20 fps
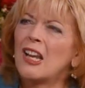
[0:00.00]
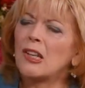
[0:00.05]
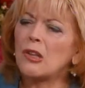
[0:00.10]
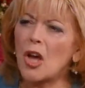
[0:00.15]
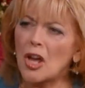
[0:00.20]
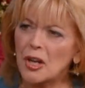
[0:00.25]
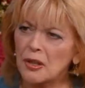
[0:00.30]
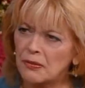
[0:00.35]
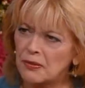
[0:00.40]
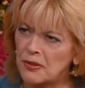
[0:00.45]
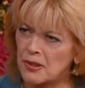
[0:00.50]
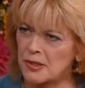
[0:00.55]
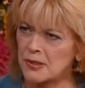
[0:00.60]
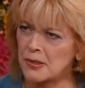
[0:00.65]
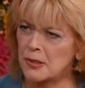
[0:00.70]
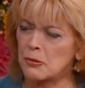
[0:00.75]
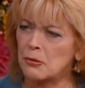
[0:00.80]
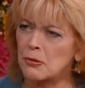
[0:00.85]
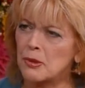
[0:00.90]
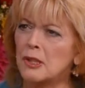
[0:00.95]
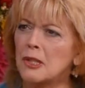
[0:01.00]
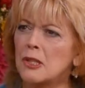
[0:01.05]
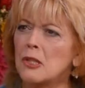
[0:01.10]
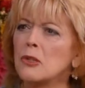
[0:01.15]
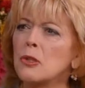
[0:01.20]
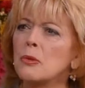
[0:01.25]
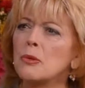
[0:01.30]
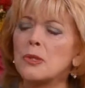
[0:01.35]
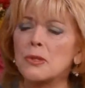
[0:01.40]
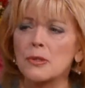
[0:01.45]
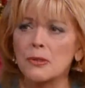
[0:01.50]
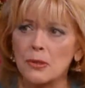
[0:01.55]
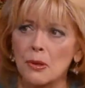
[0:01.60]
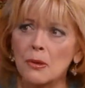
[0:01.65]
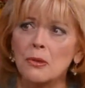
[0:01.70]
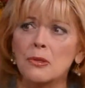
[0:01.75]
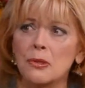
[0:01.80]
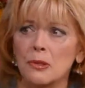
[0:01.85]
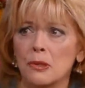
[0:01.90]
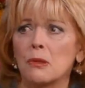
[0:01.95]
a lot of this is really to do with
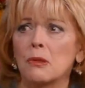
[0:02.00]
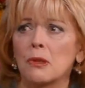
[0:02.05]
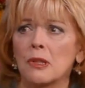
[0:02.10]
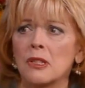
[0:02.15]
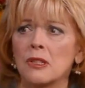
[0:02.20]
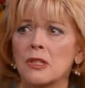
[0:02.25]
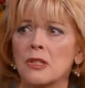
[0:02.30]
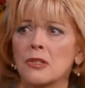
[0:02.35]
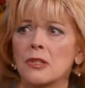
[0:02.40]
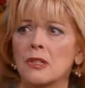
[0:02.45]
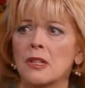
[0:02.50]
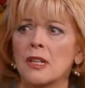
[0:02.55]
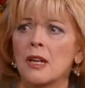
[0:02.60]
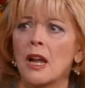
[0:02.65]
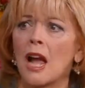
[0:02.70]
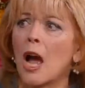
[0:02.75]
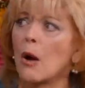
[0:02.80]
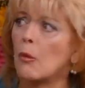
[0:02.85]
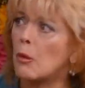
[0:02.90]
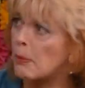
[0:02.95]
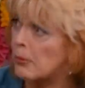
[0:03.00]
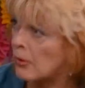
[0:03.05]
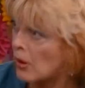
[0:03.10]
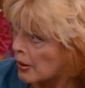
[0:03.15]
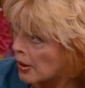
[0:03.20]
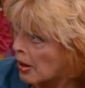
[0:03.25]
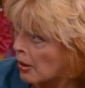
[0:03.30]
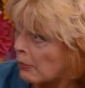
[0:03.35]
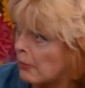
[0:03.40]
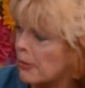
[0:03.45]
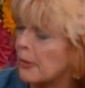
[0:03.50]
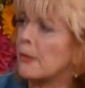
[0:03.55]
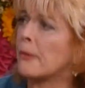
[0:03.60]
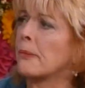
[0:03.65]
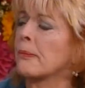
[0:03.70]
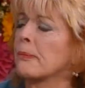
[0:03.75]
social conditioning, how we're brought up.